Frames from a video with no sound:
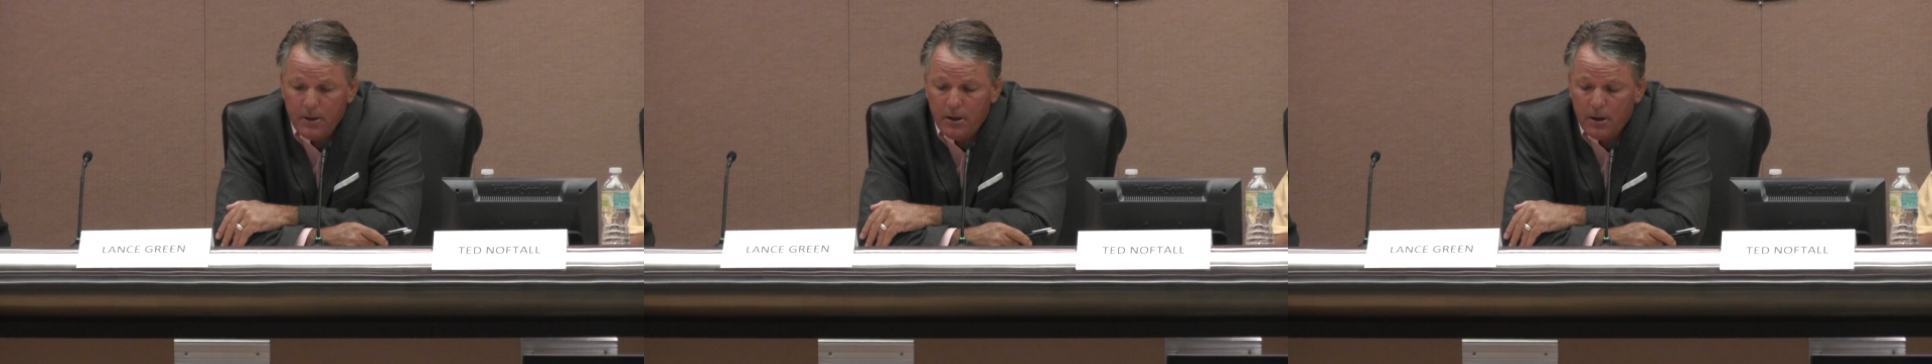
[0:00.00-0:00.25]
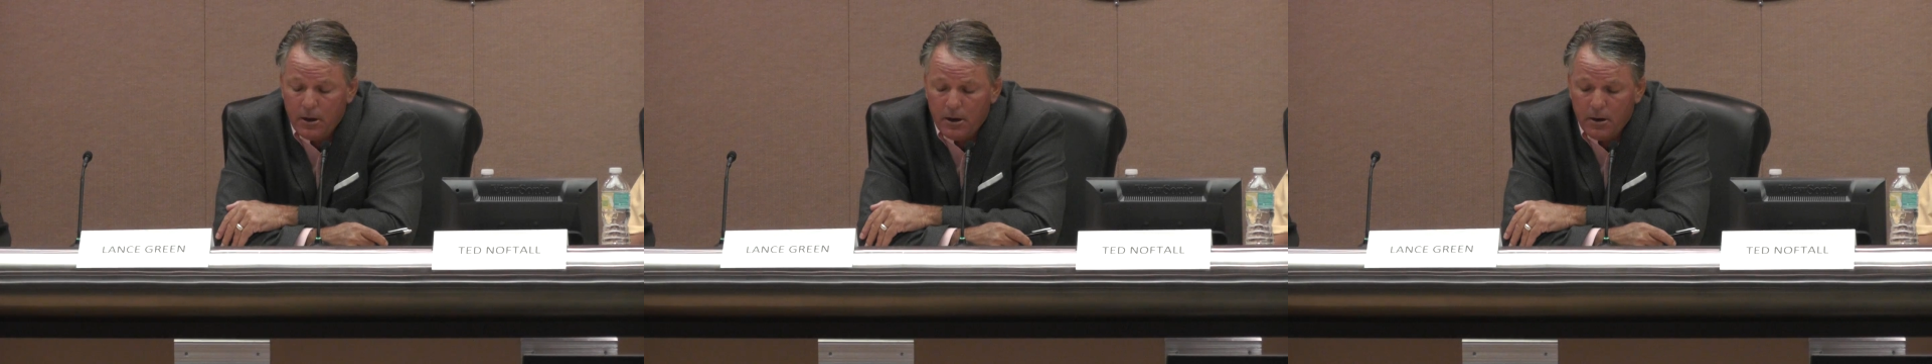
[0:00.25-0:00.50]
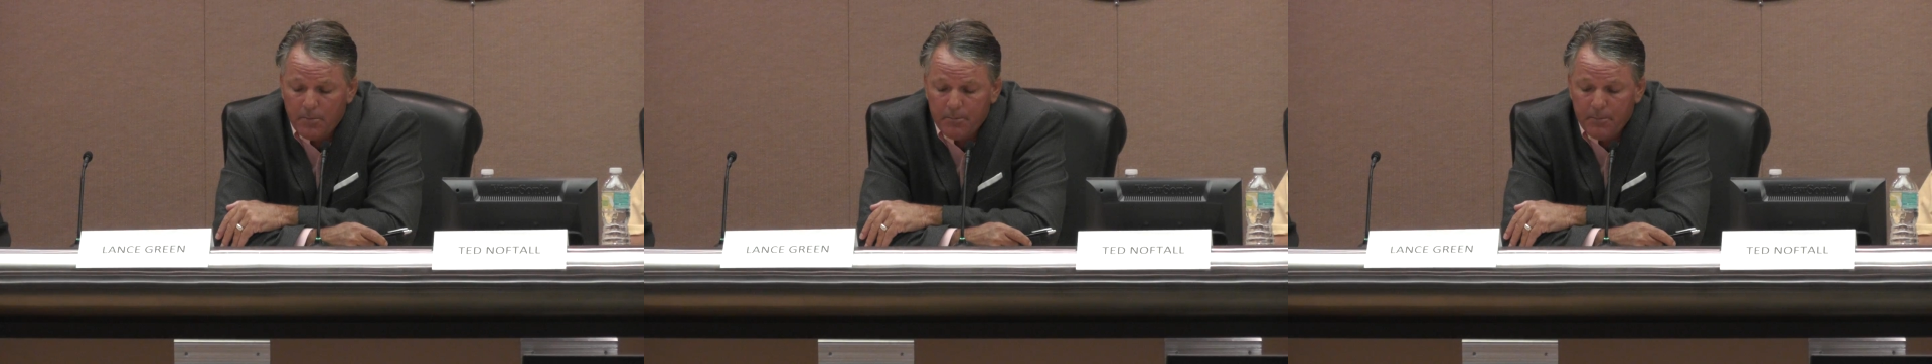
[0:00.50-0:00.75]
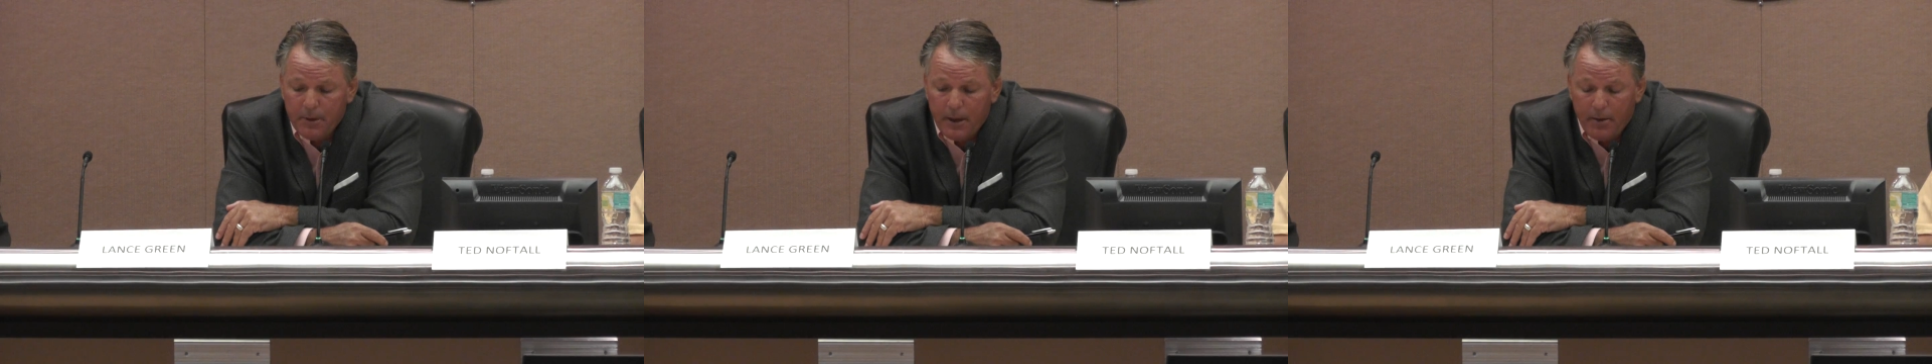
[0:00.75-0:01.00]

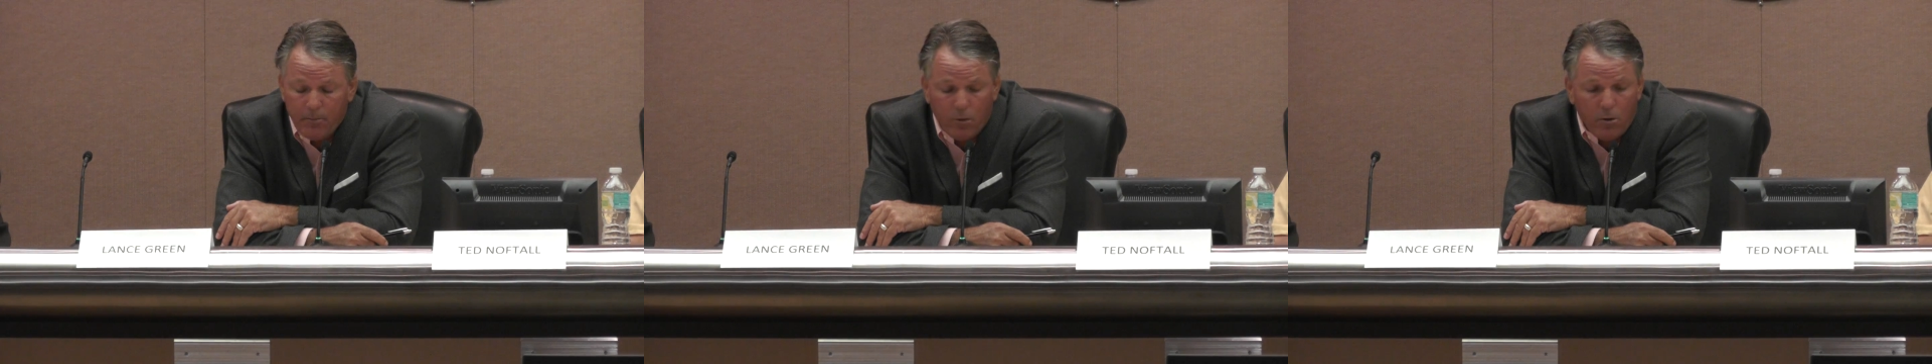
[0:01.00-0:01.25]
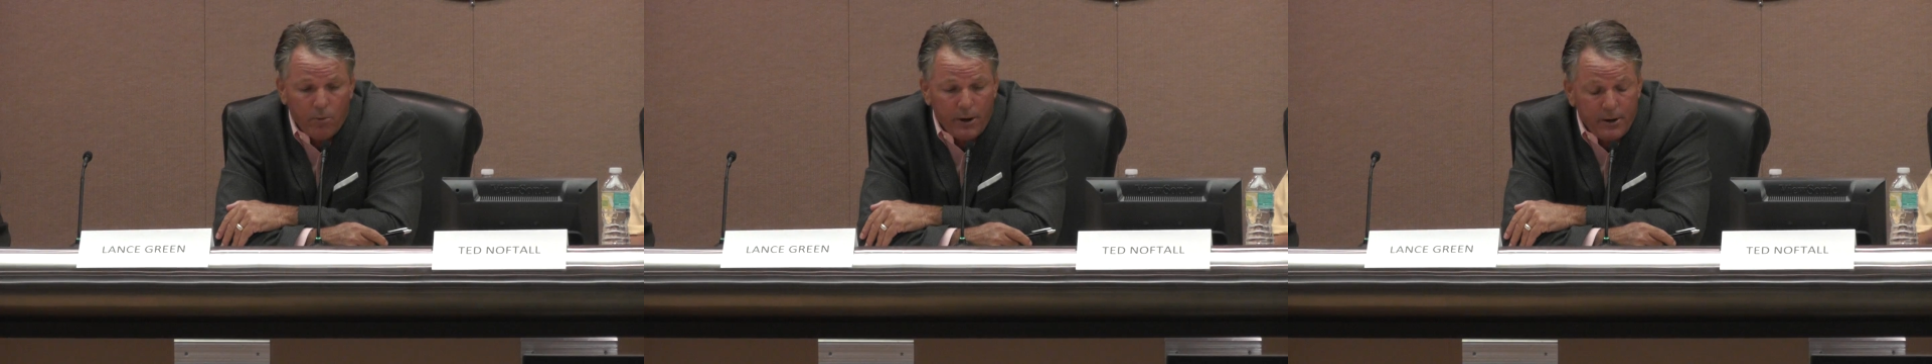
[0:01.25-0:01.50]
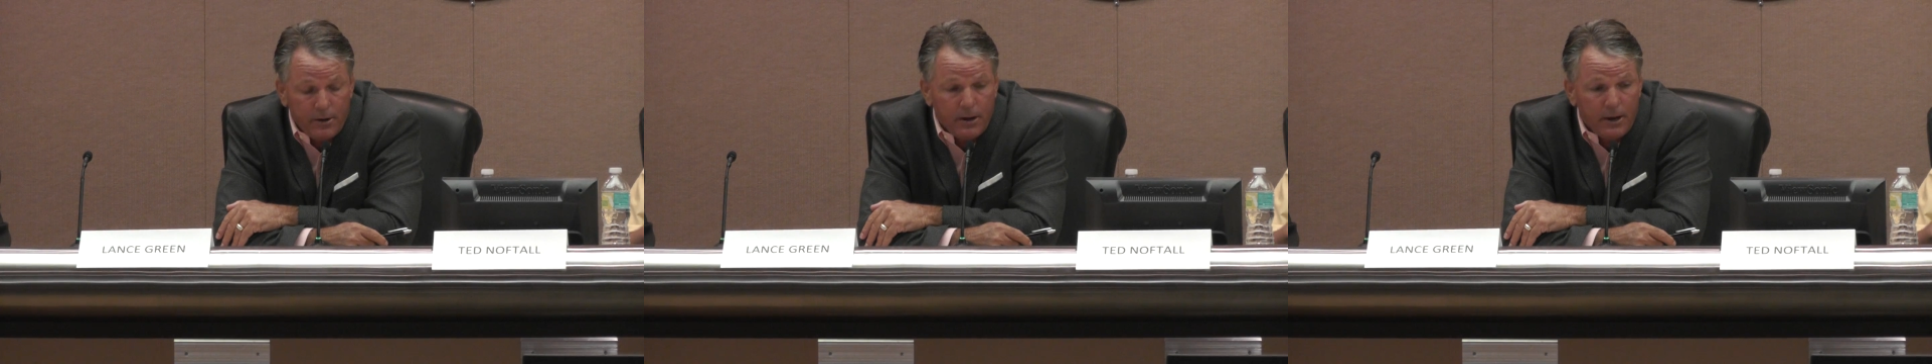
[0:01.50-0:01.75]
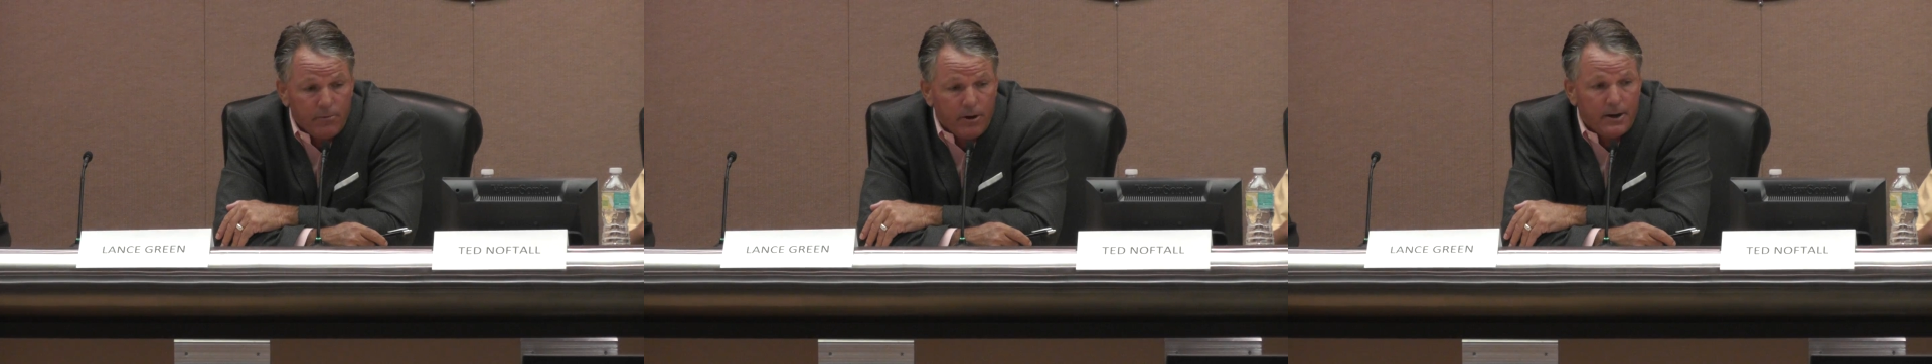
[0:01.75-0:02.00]
And what we
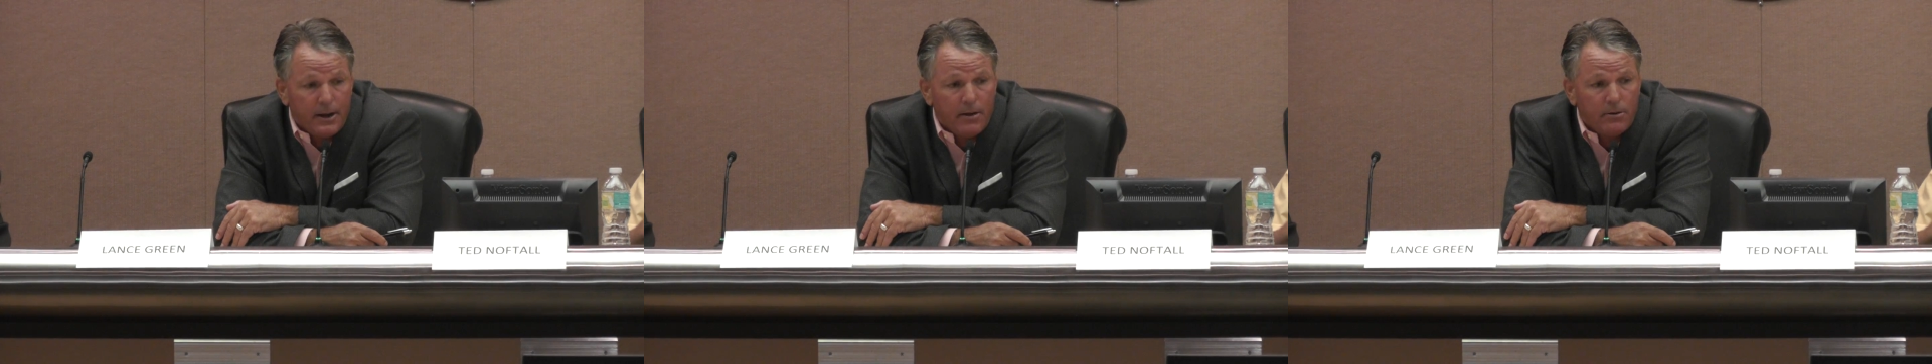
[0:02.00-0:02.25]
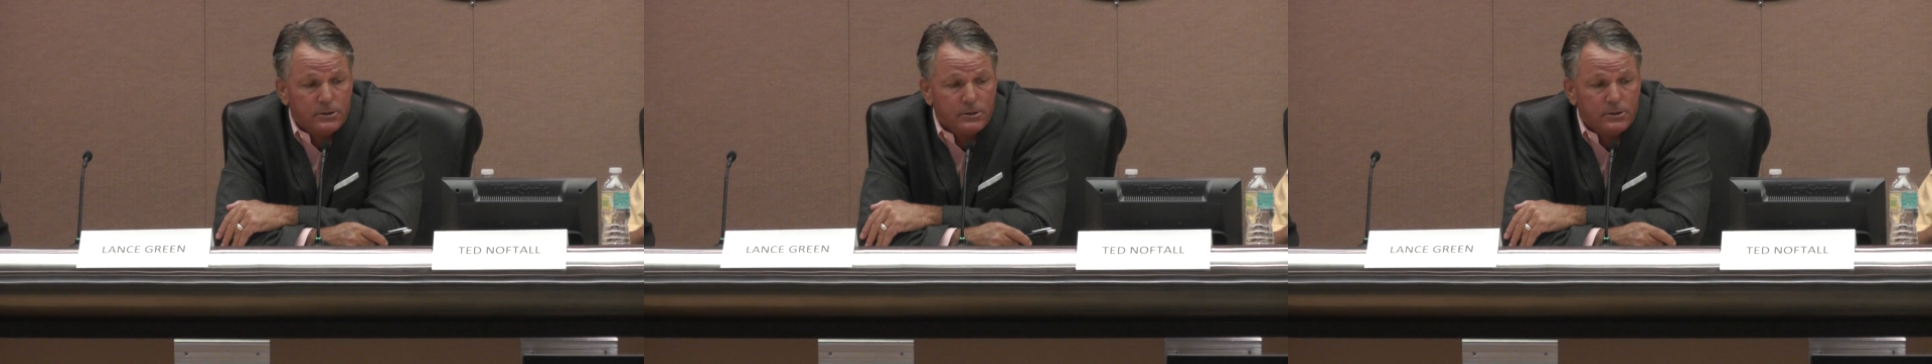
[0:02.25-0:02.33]
need right now